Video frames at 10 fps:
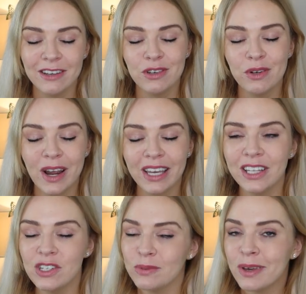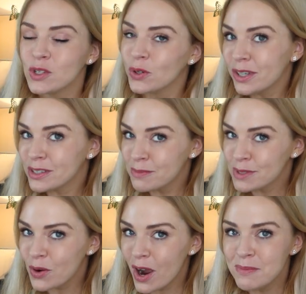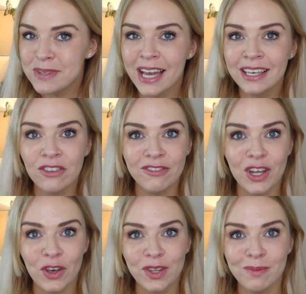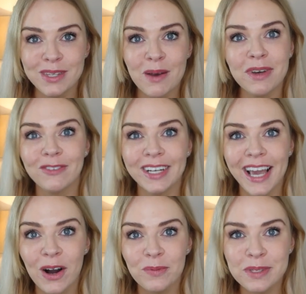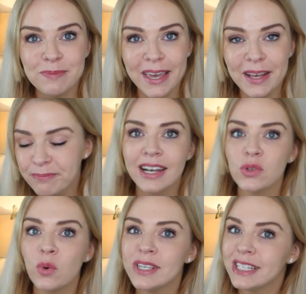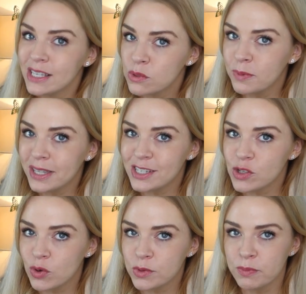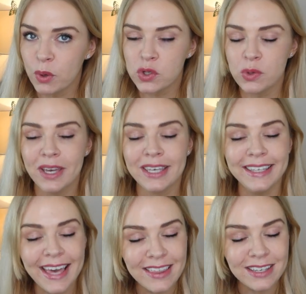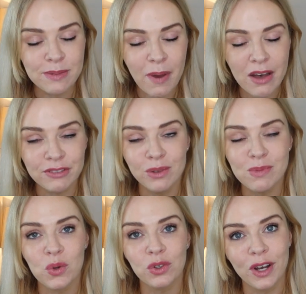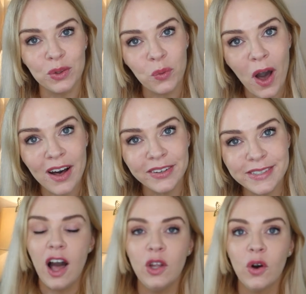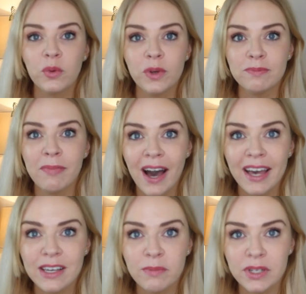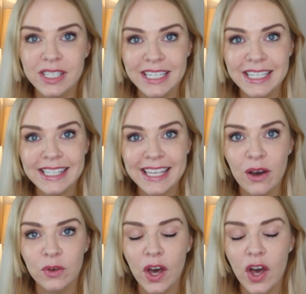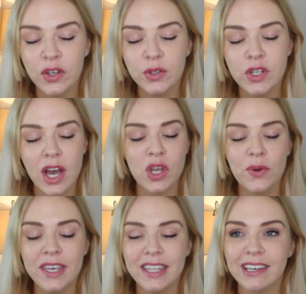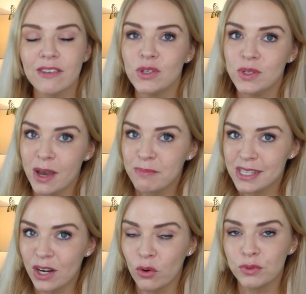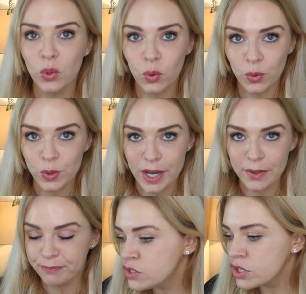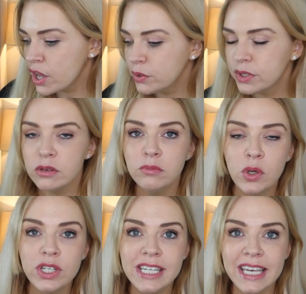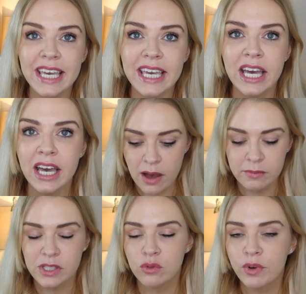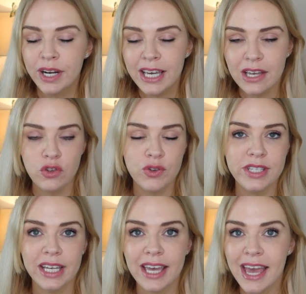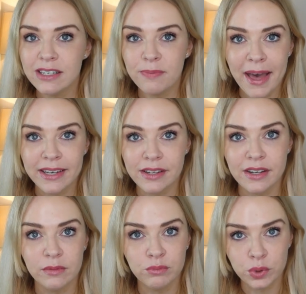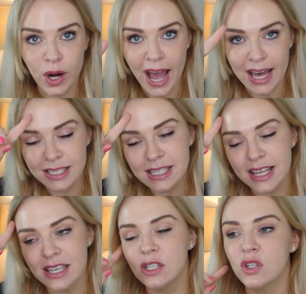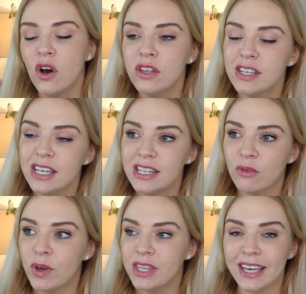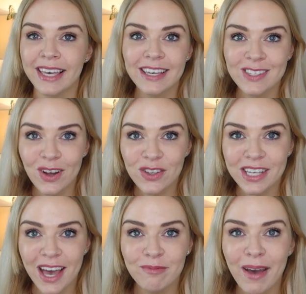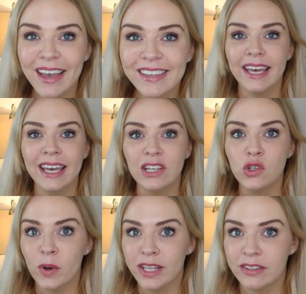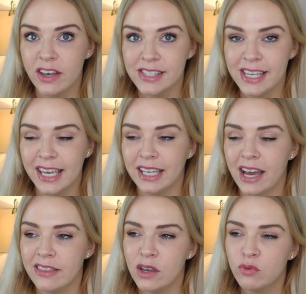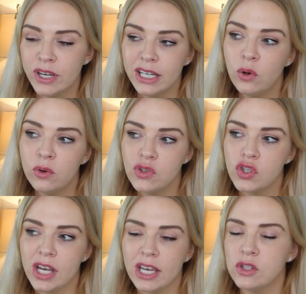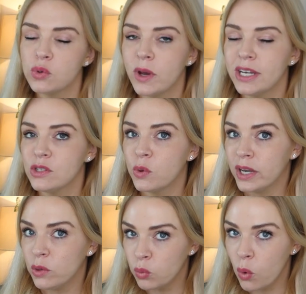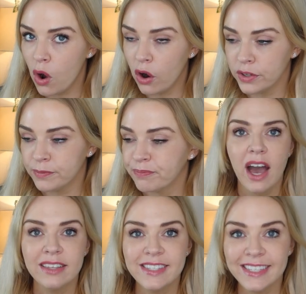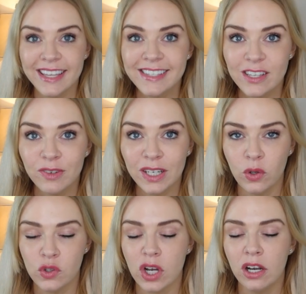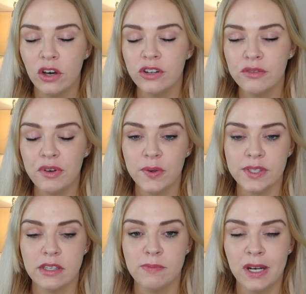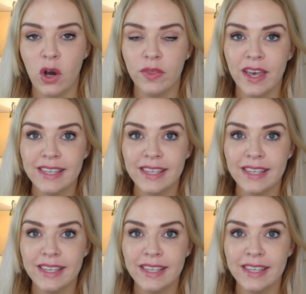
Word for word: And if you're a regular, do make sure you're subscribed and give the video a thumbs up, that really helps me. And as always, links will be in the description box to where you can get these perfumes all around the world, along with my commodity discount code Soki that gives you ten percent off your order. So Commodity um, is a really interesting independent brand. They started with a Kickstarter campaign in twenty thirteen and they relaunched in twenty twenty-one. And since the relaunch, a lot of the focus has been on